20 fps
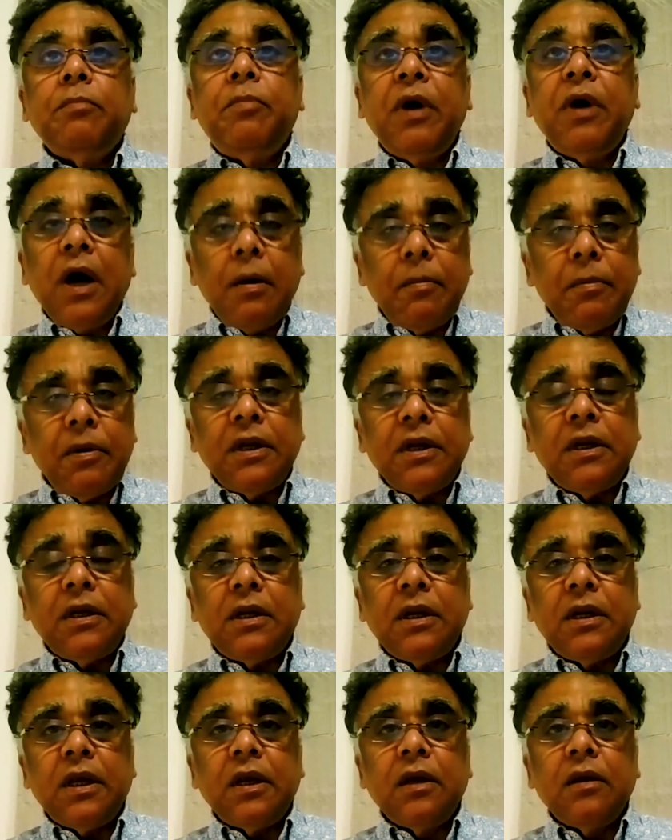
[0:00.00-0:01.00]

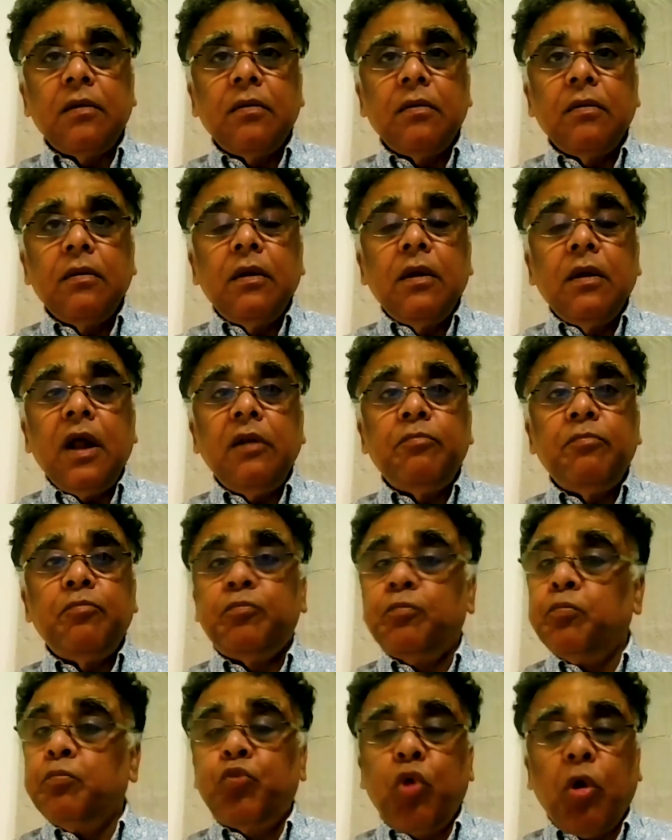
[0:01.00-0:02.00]
permanently. And
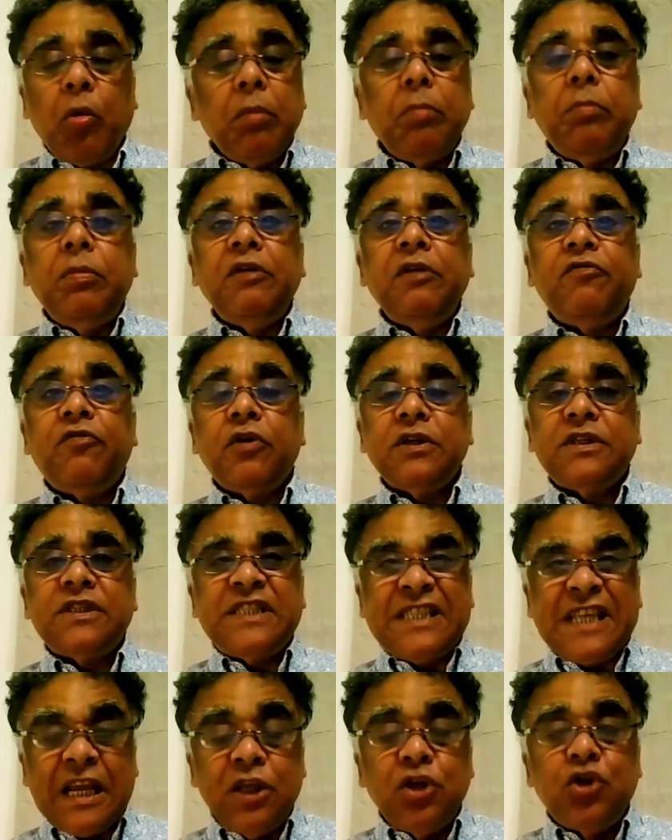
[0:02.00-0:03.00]
probably for a
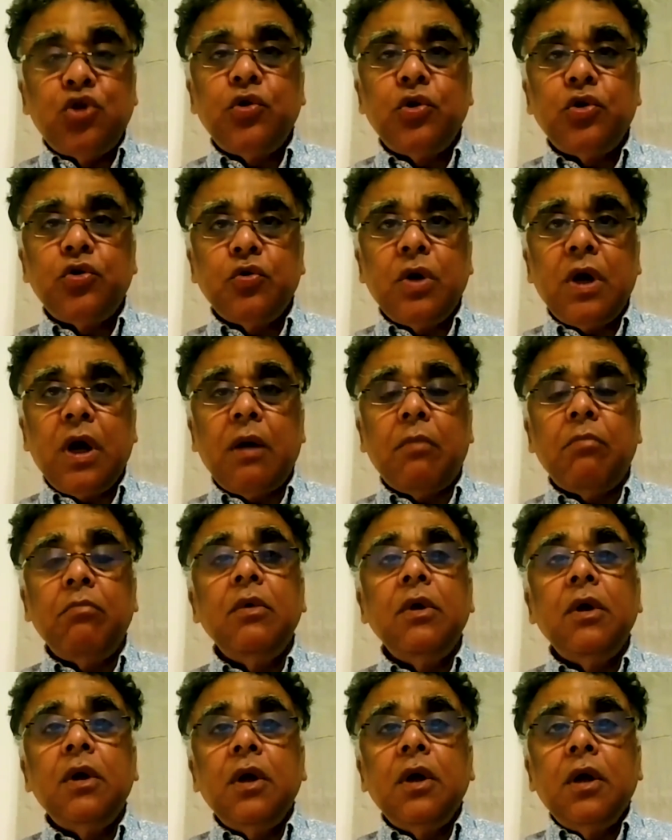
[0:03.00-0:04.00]
century to
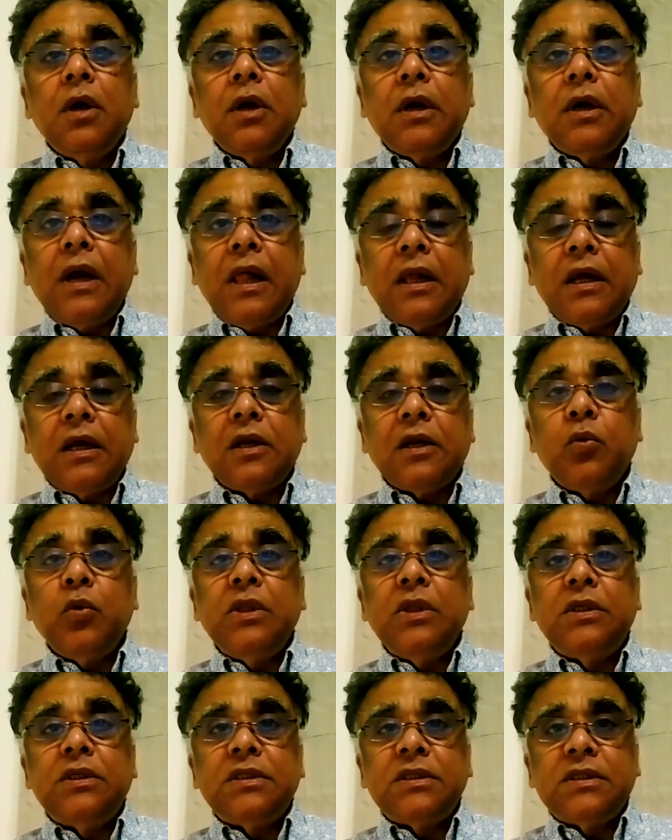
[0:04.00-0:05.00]
come, Calcutta
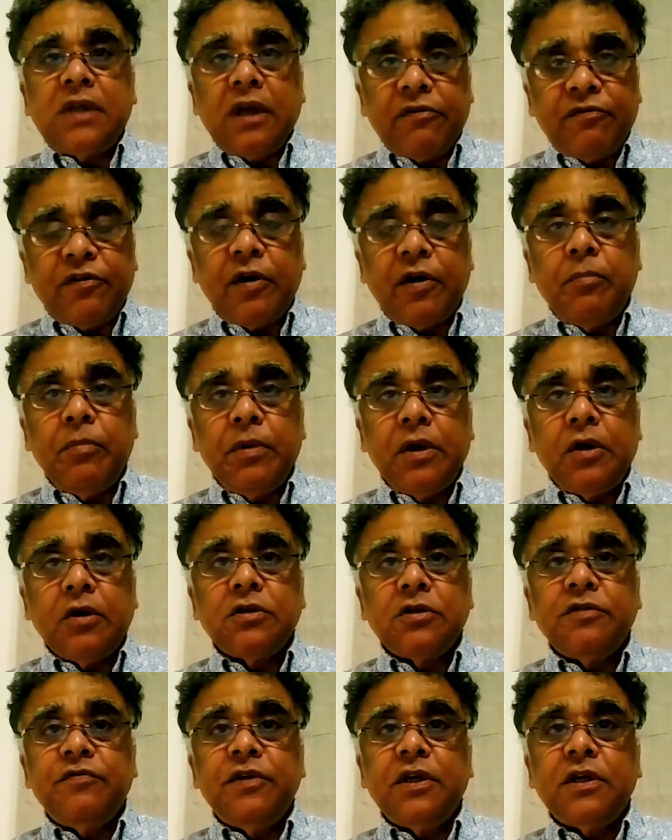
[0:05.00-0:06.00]
will suffer
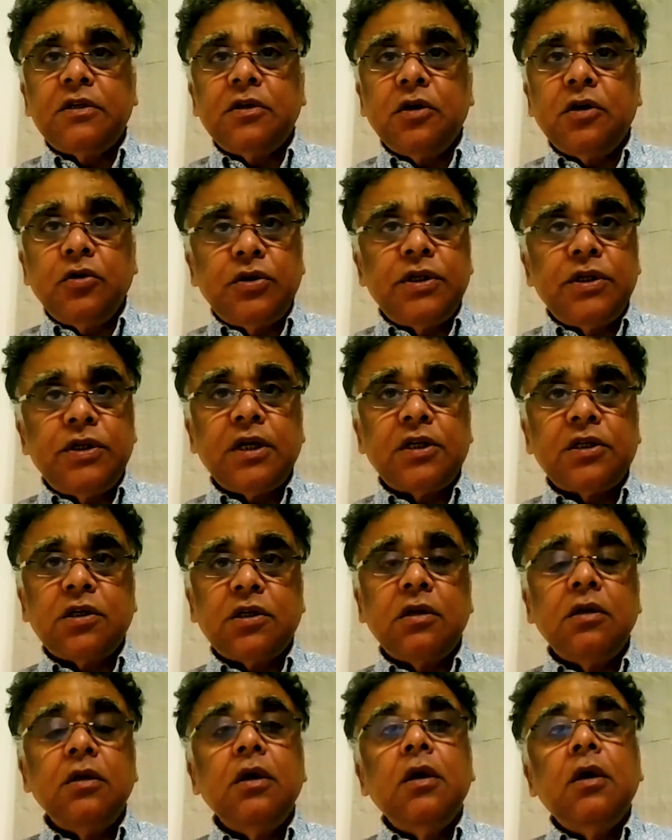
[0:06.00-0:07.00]
because of the
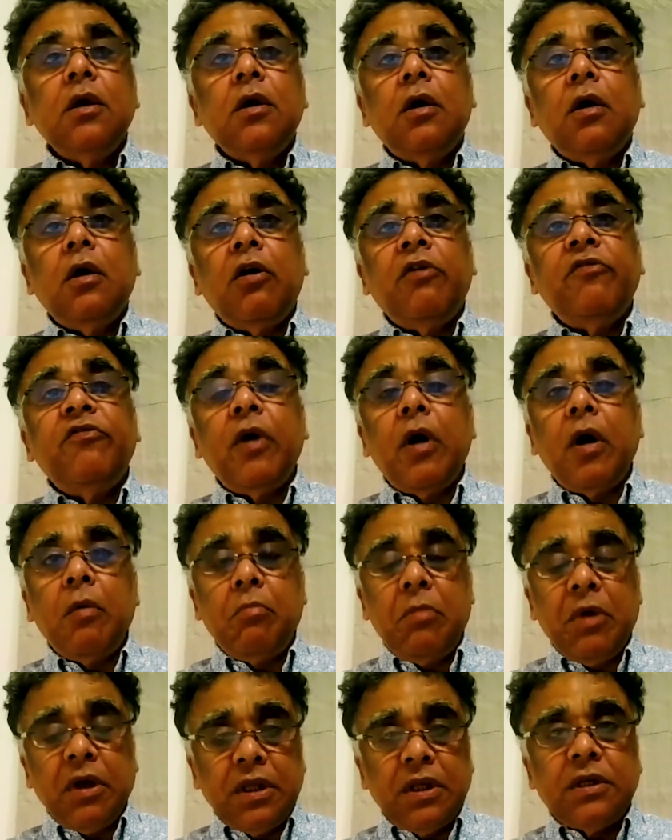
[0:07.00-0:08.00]
association of
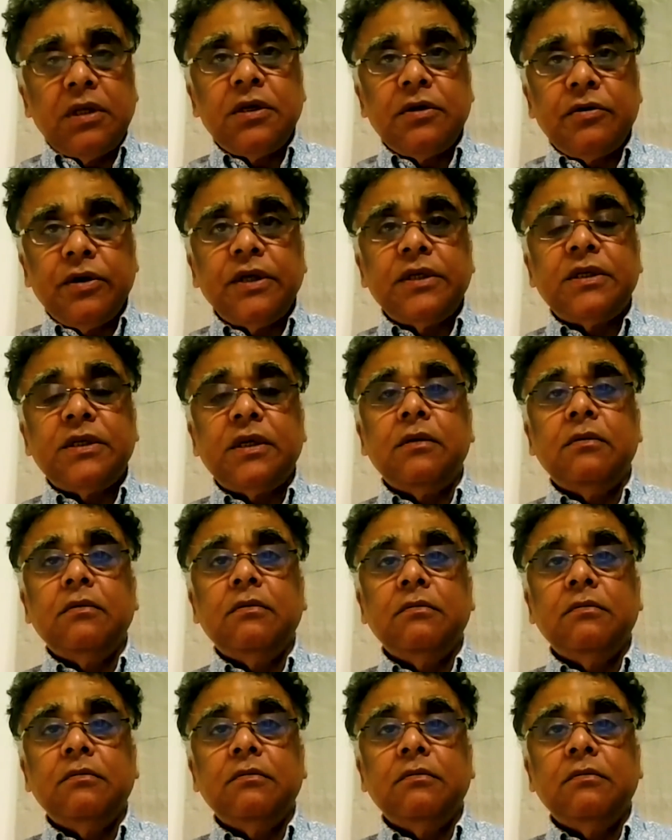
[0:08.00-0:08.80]
Mother Teresa.